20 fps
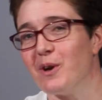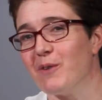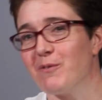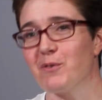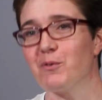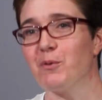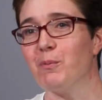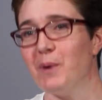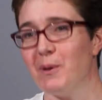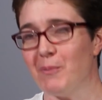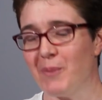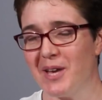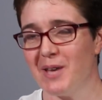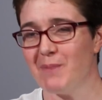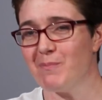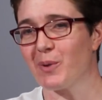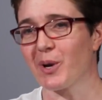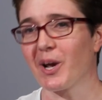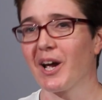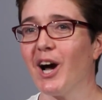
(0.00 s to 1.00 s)
if it will be
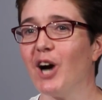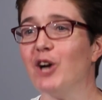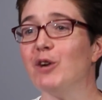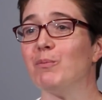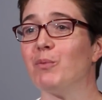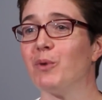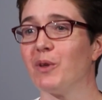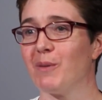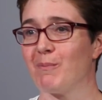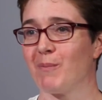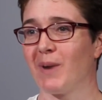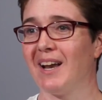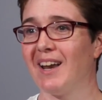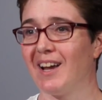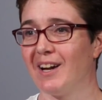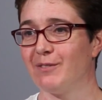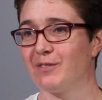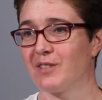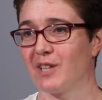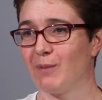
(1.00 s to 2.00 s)
me, but I hope within my
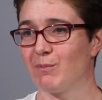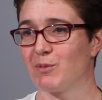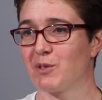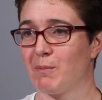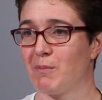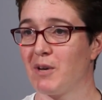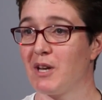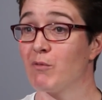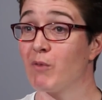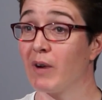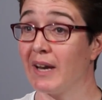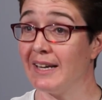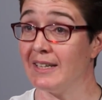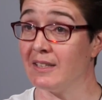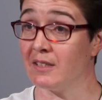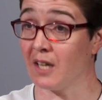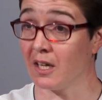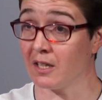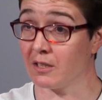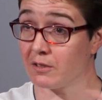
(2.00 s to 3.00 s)
lifetime somebody really
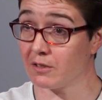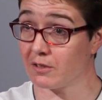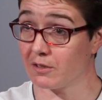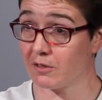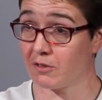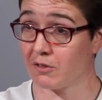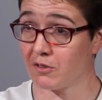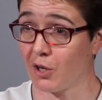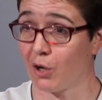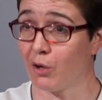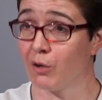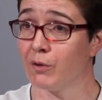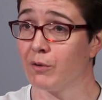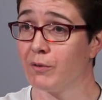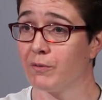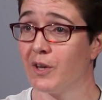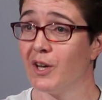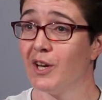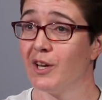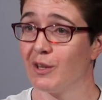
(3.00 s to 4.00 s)
does
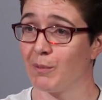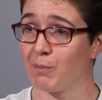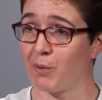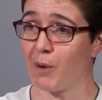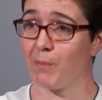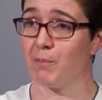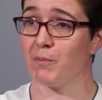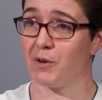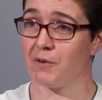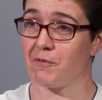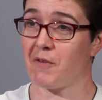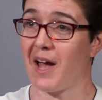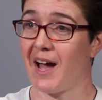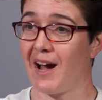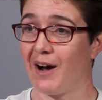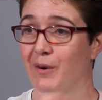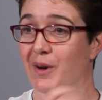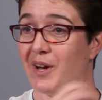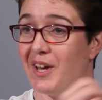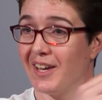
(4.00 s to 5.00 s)
solve the problem of how,